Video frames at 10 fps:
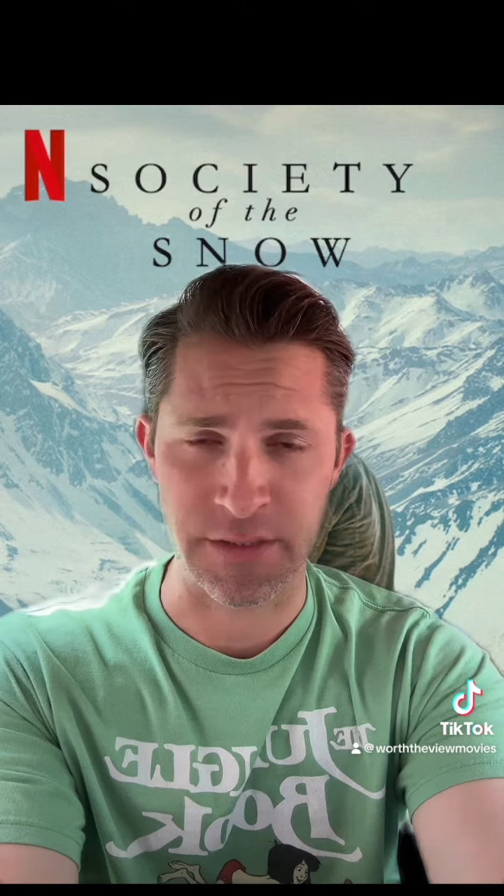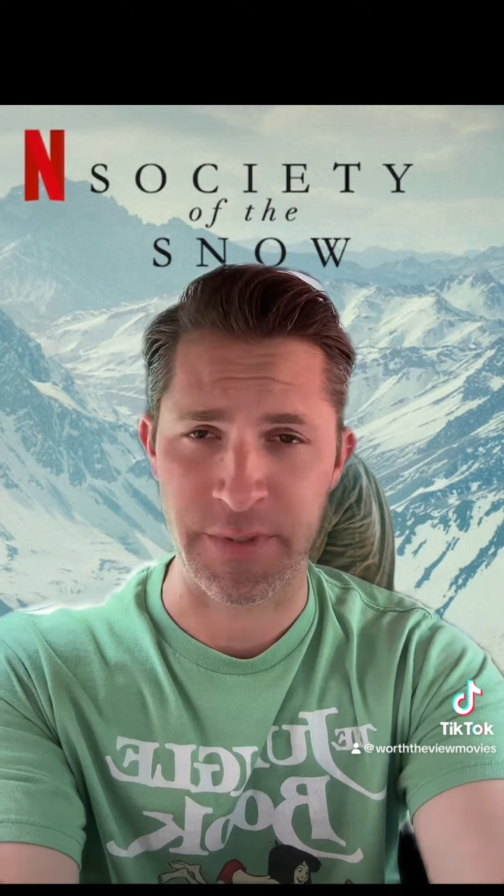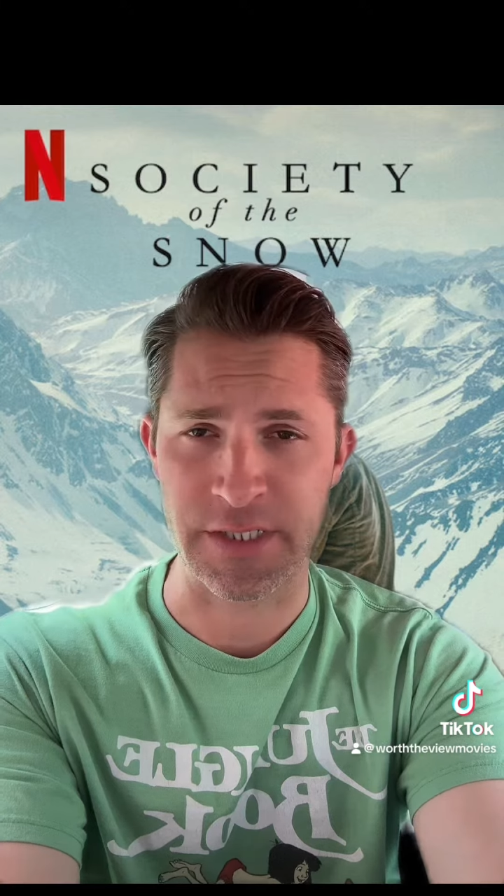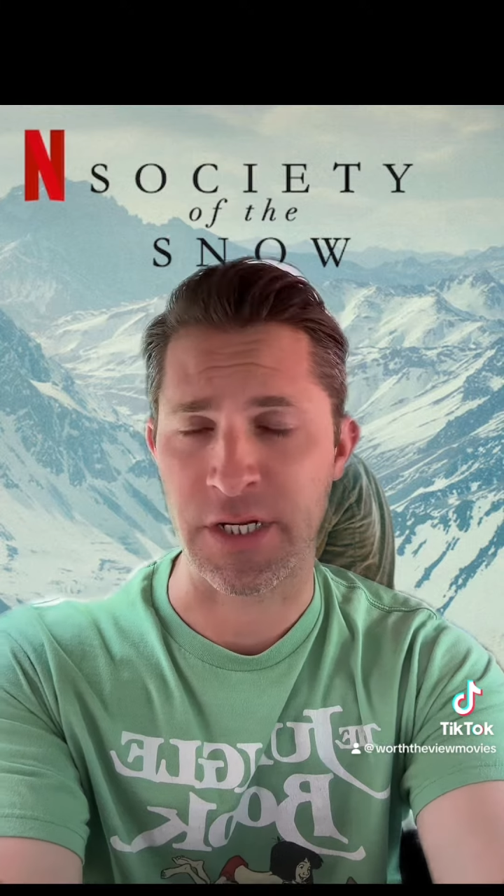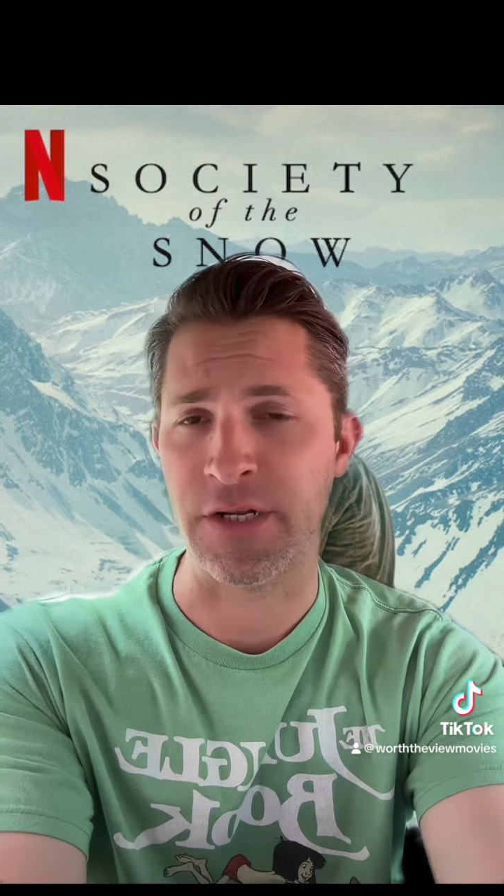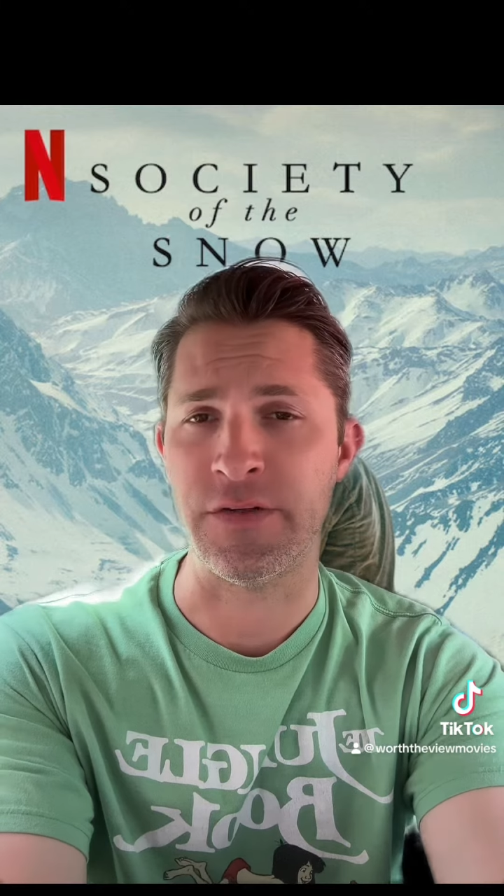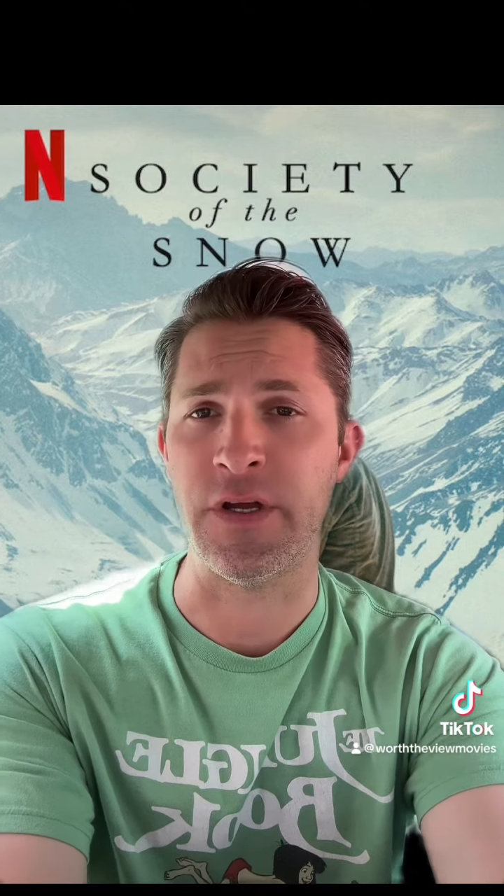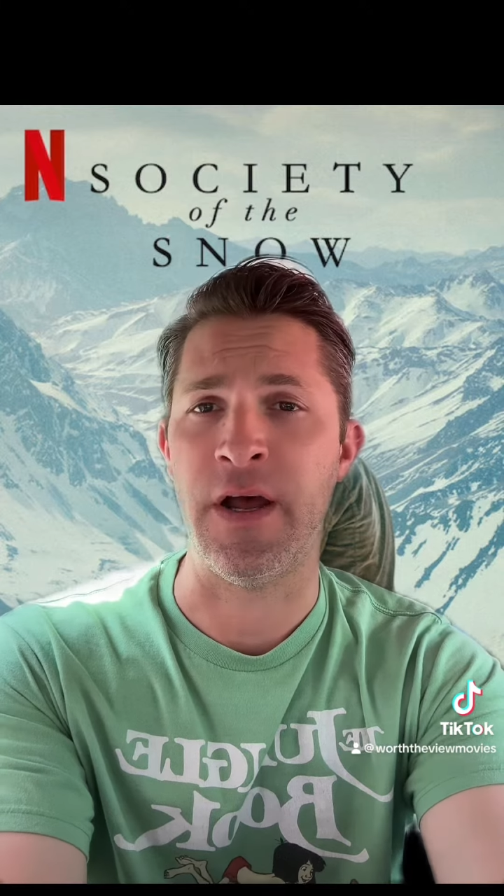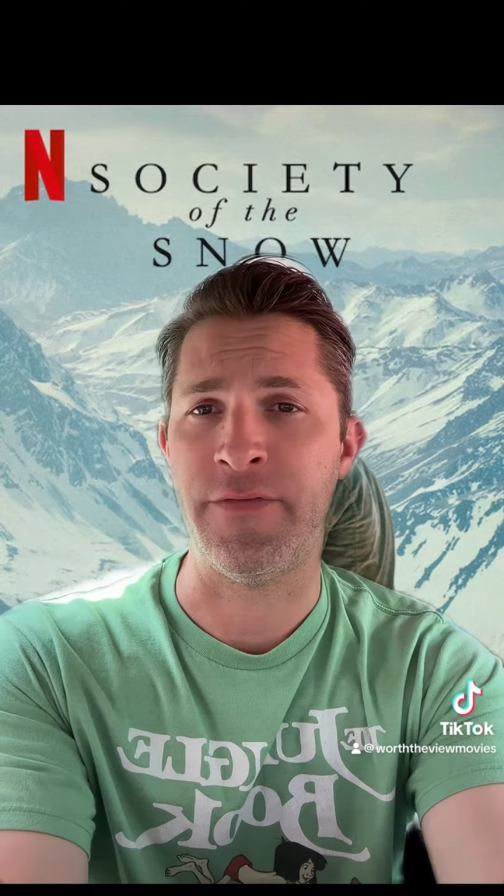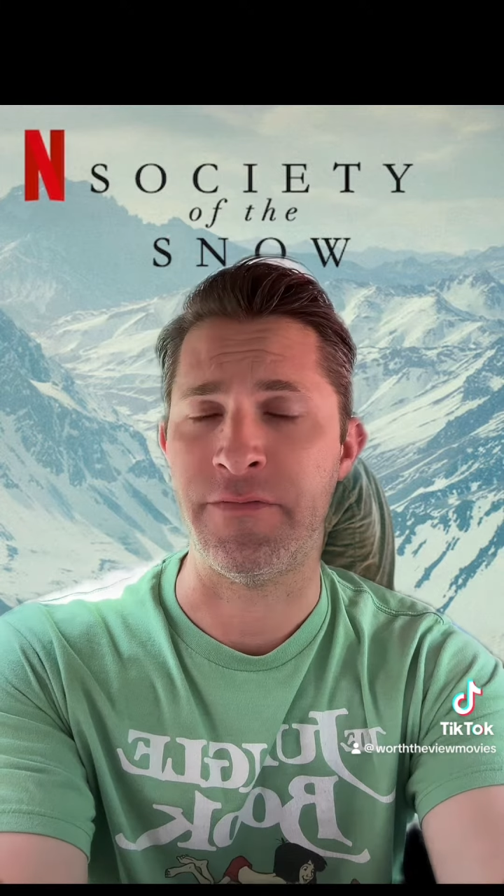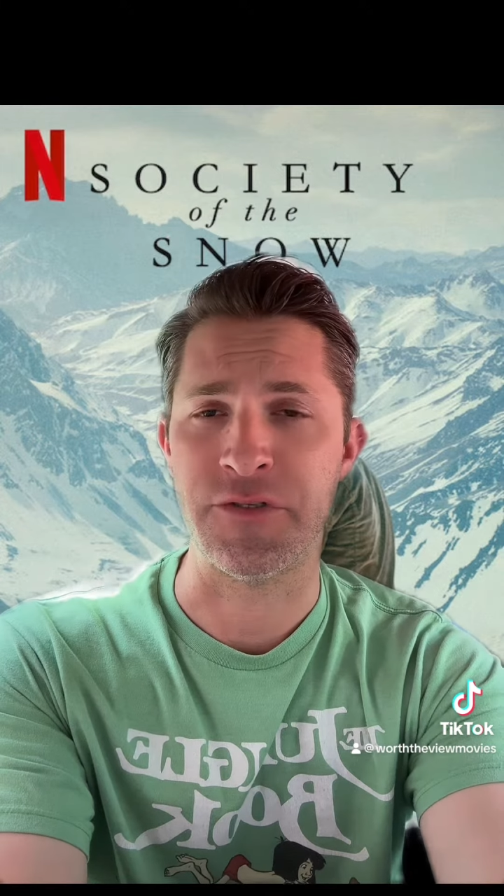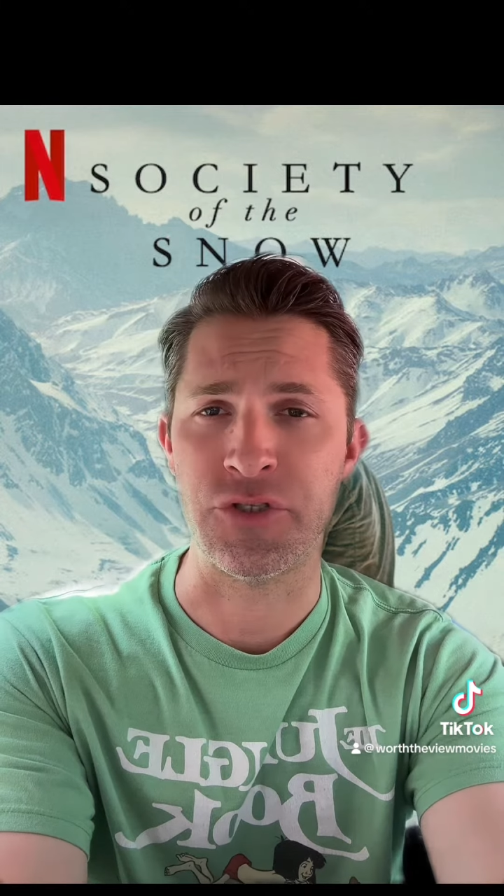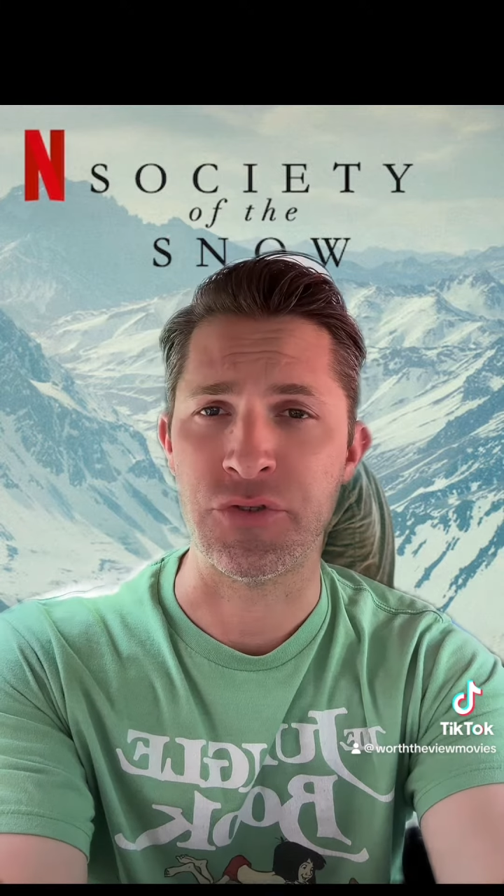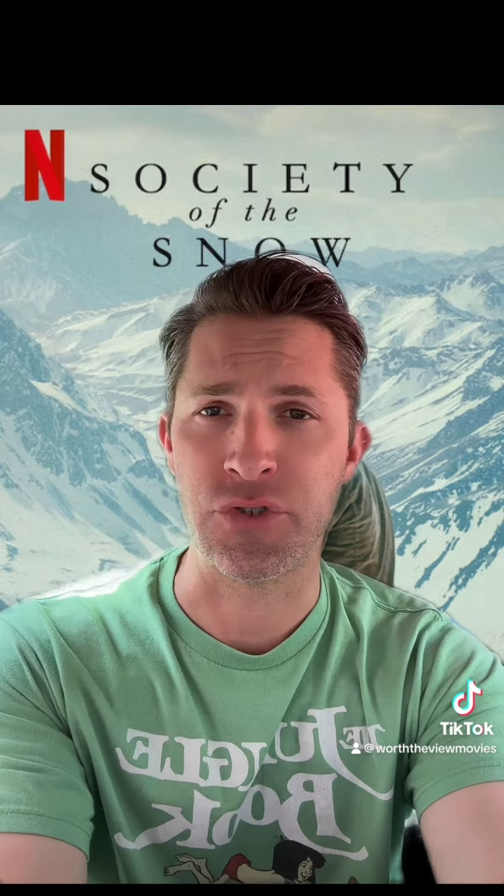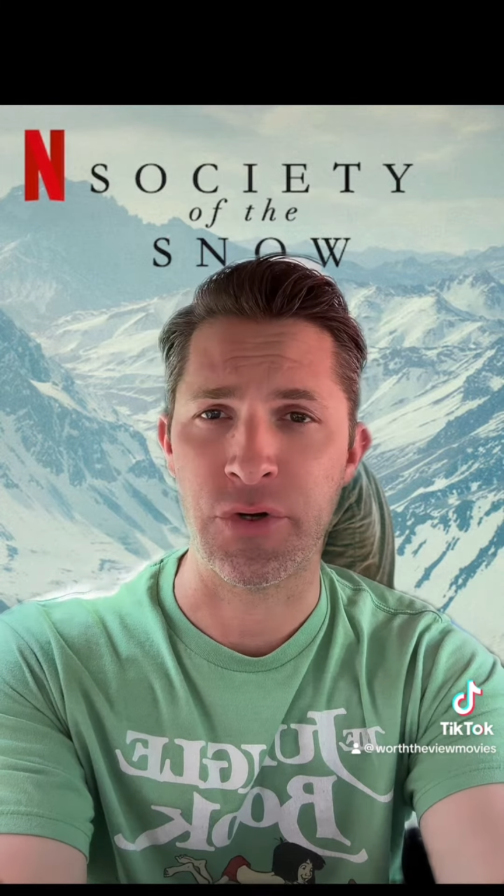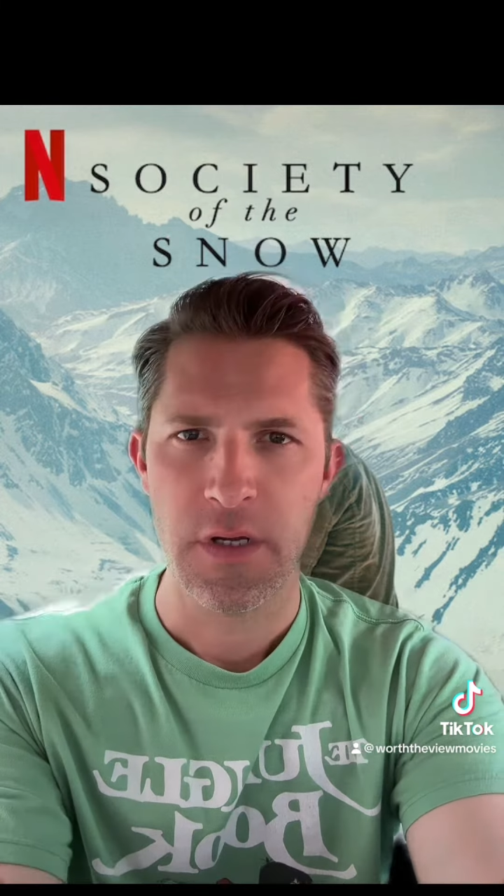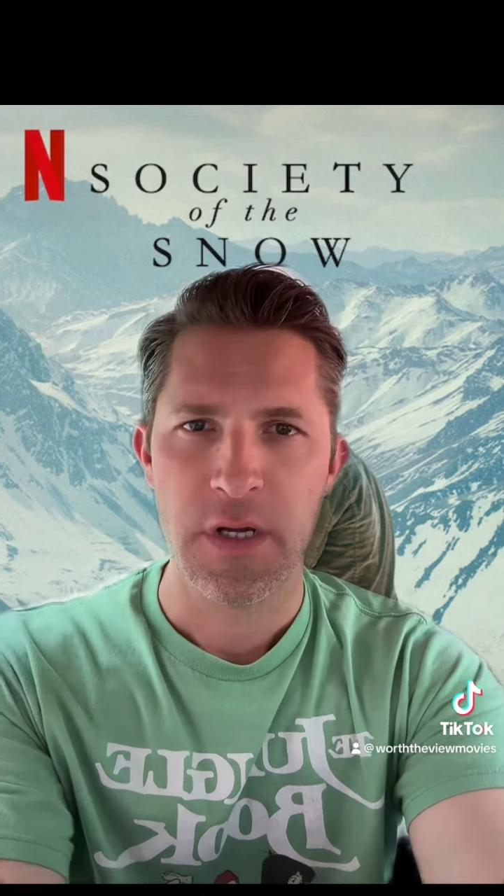based on off of a true story.